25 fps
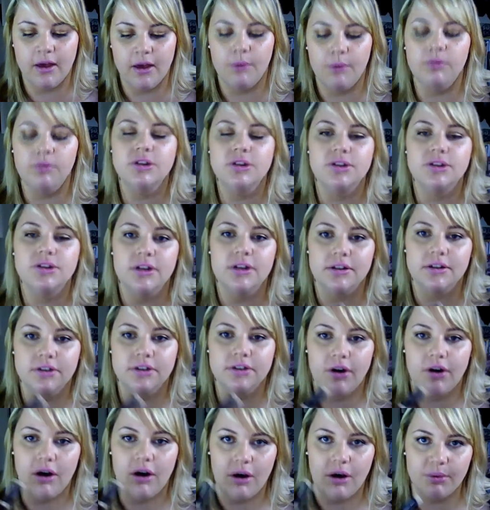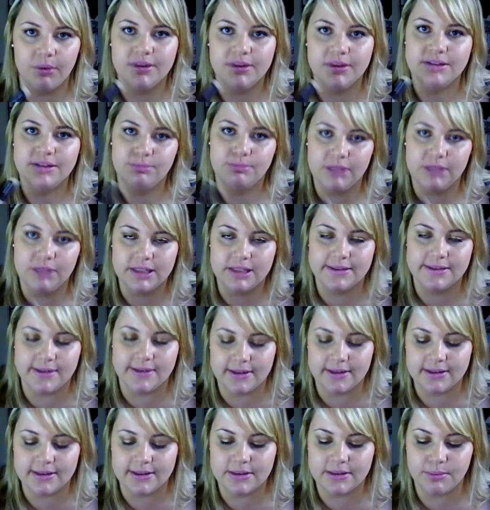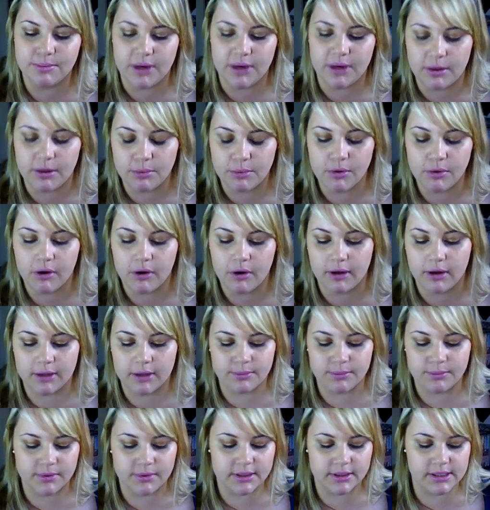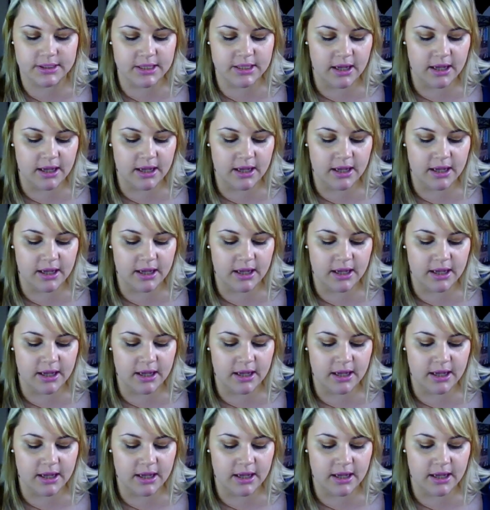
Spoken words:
which not always means that it's a better product, but